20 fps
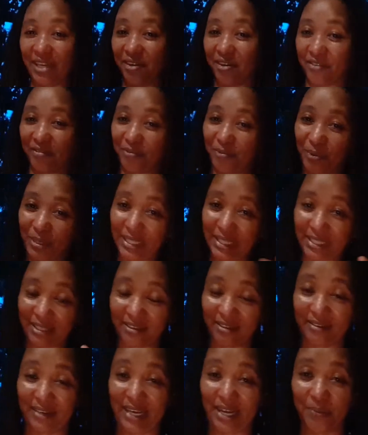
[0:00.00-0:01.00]
of winter,
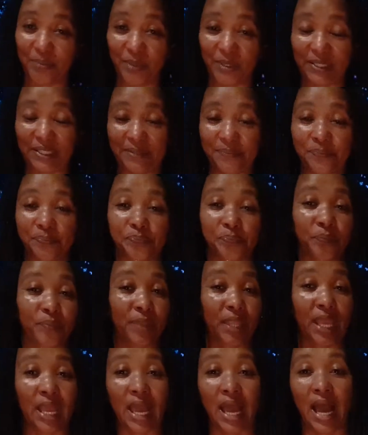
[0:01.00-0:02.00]
right? But
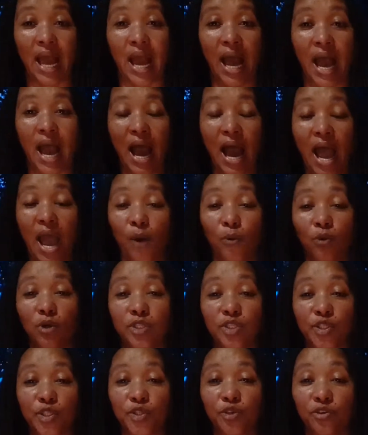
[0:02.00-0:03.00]
I
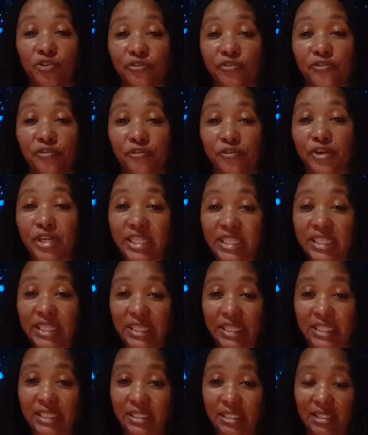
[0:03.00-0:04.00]
was so
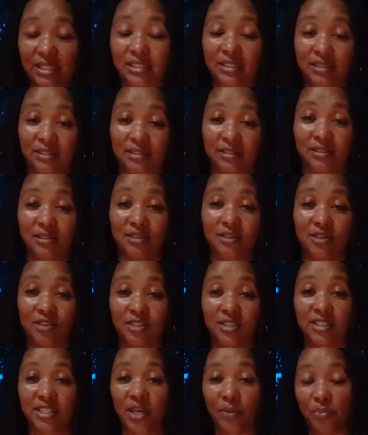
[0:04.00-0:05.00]
frigid
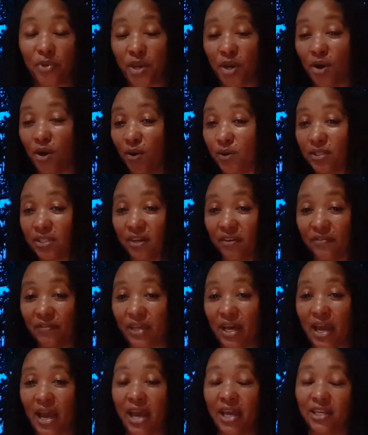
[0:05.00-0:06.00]
stepping out of
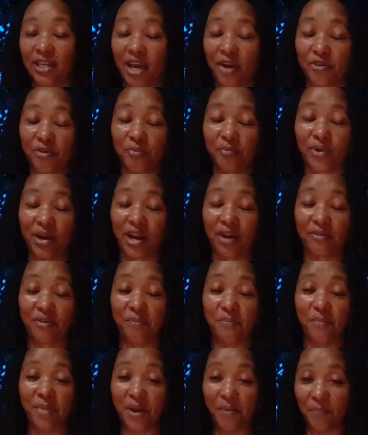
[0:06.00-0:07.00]
that. I
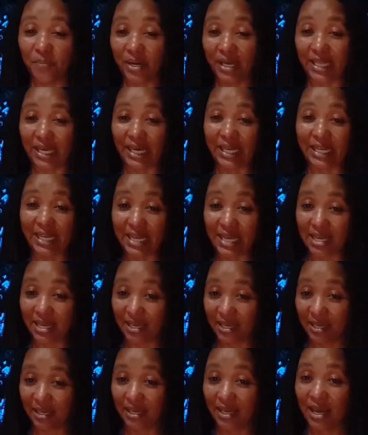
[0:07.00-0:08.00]
remember that
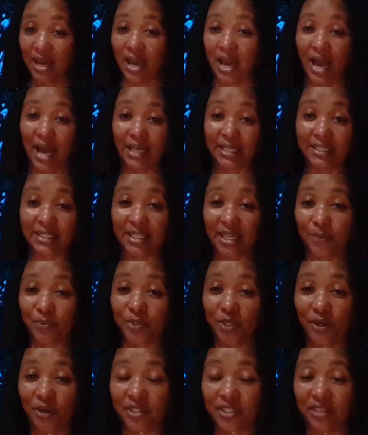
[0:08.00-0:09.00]
day I stepped
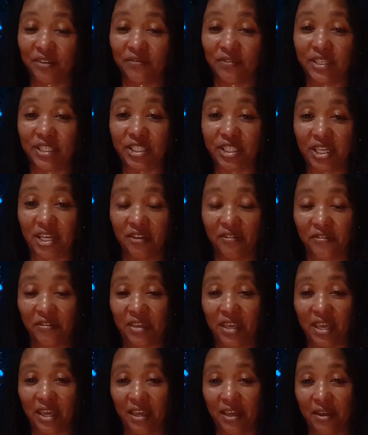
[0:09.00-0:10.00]
out of the
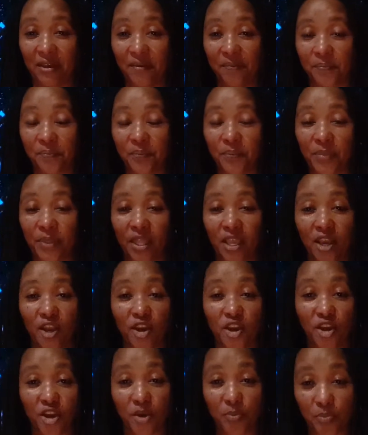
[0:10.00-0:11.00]
JFK
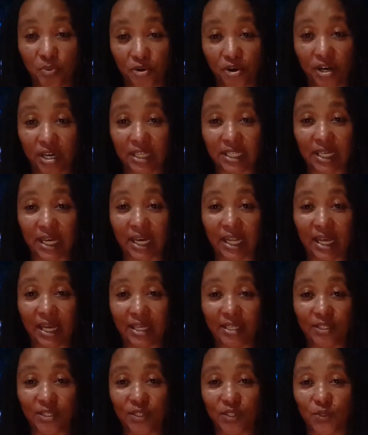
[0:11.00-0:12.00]
airport and I
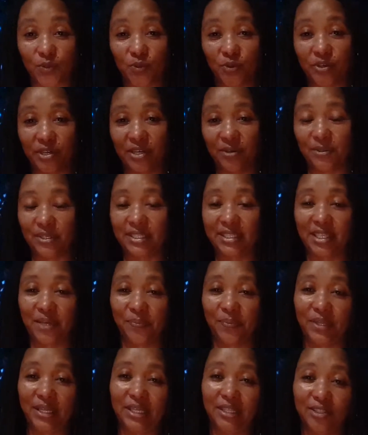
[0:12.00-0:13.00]
swore I was
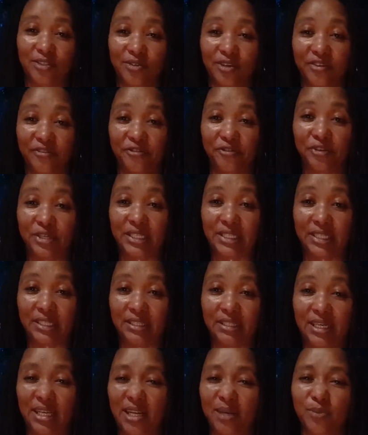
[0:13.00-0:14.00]
stepping into a freezer,
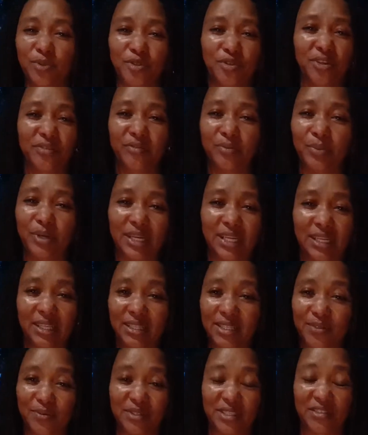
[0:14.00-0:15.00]
and I'm sure everybody
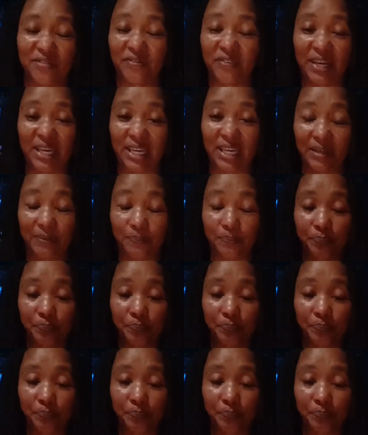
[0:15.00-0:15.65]
else was fine,